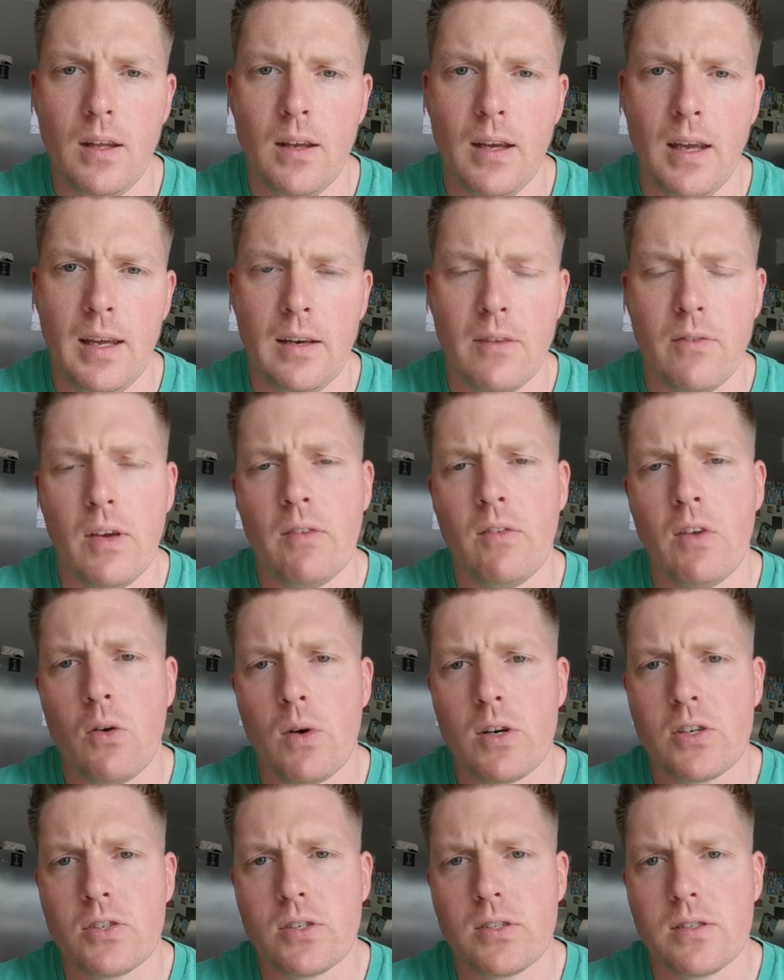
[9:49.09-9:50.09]
And if you have any
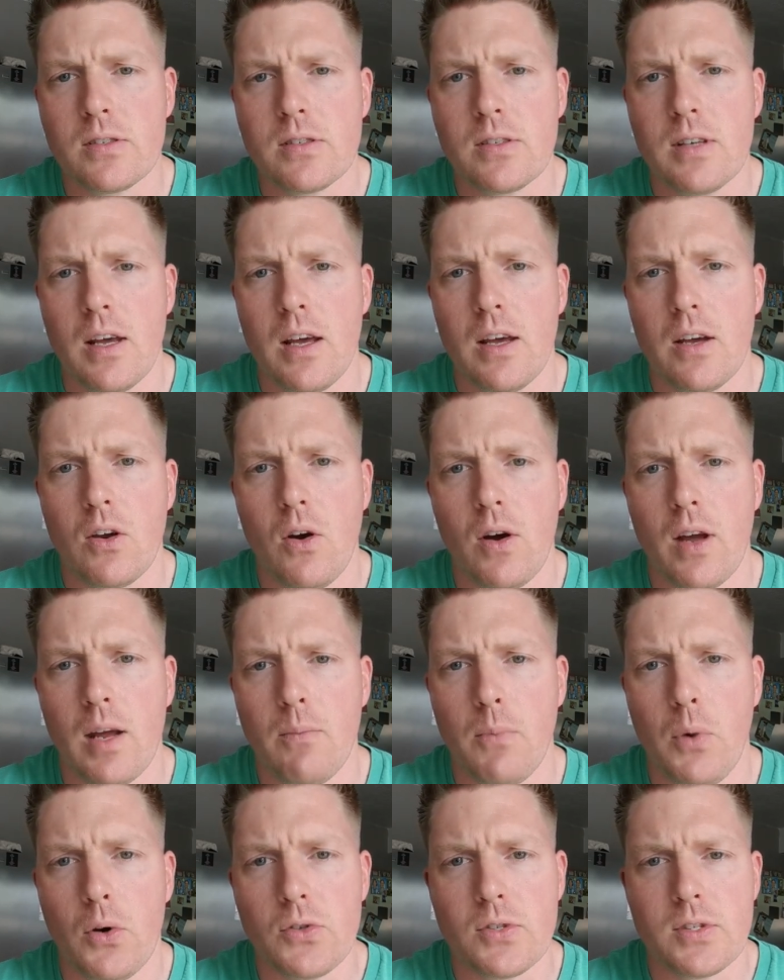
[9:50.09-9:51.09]
questions, go
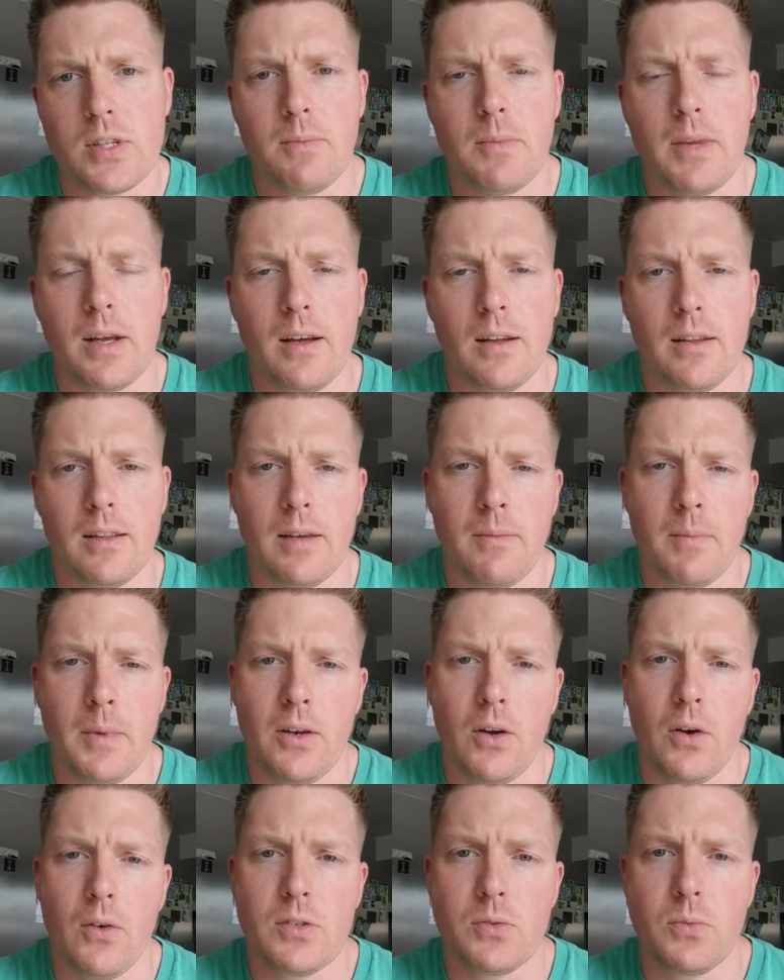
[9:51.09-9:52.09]
ahead, post them, let me
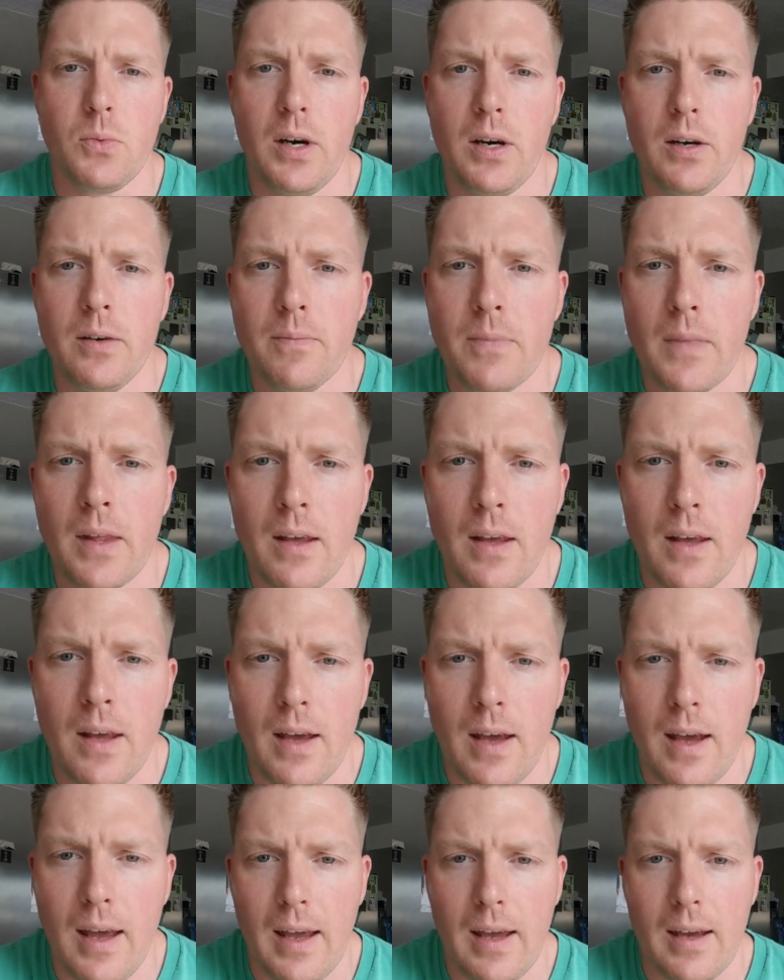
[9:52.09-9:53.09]
know as well.
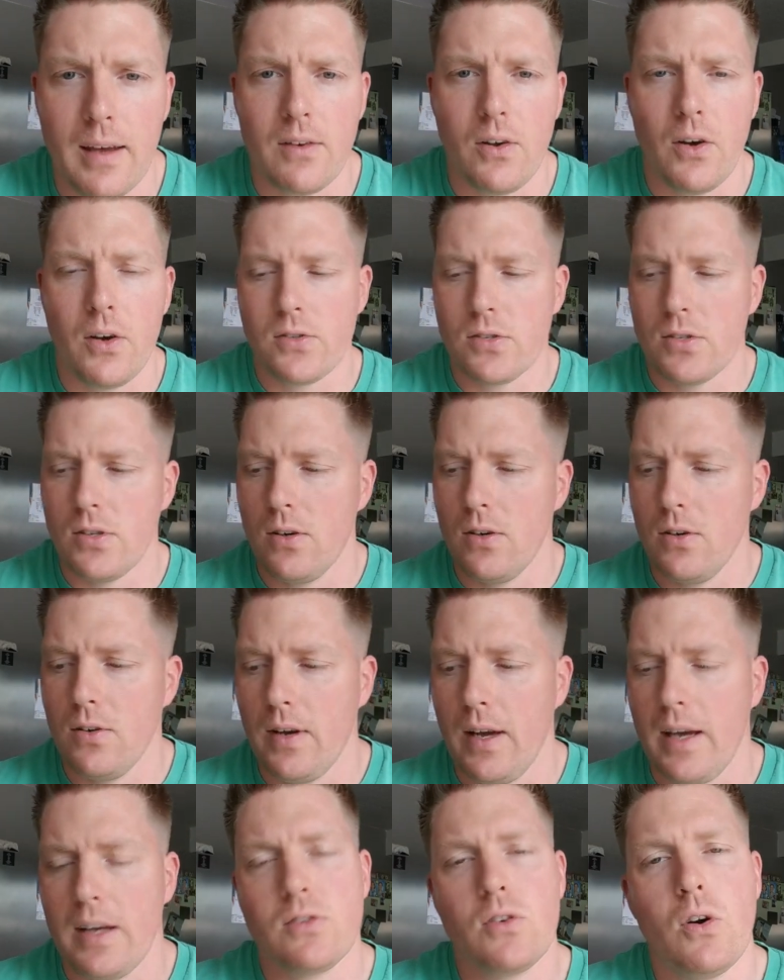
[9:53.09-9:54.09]
And also,
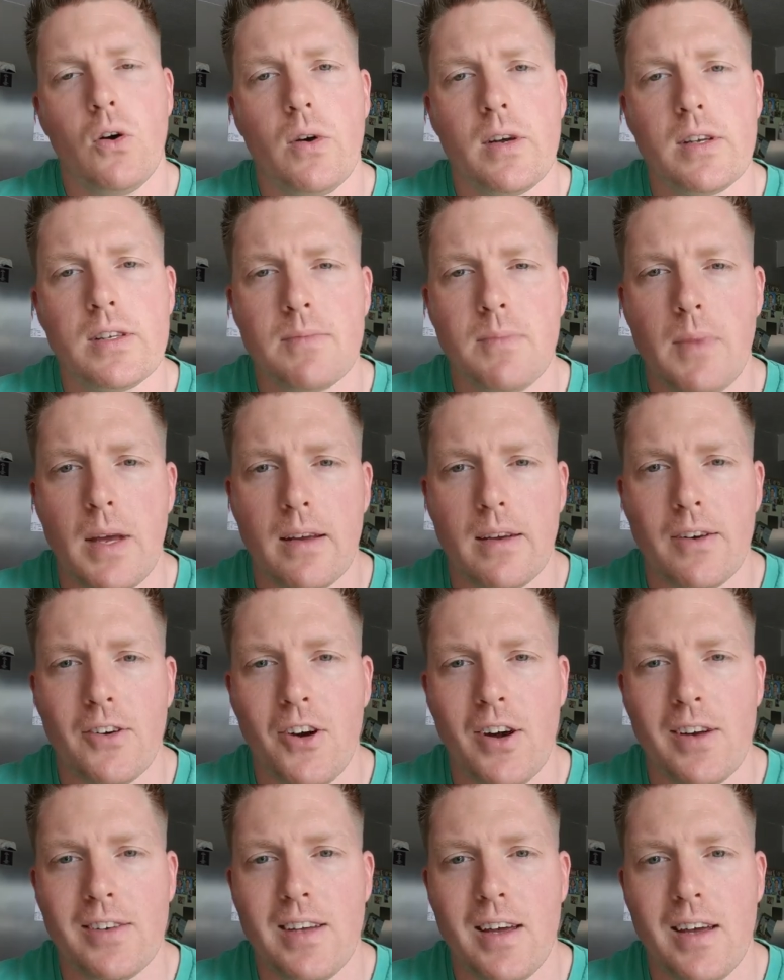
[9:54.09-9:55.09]
as always, make it a
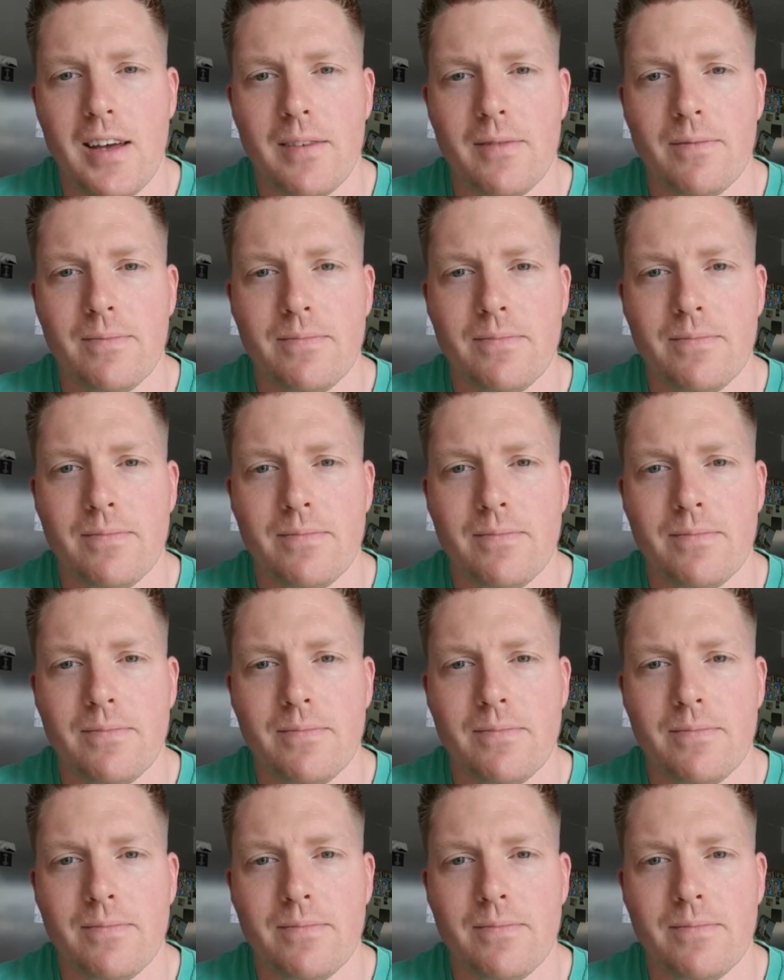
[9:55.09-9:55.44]
great day.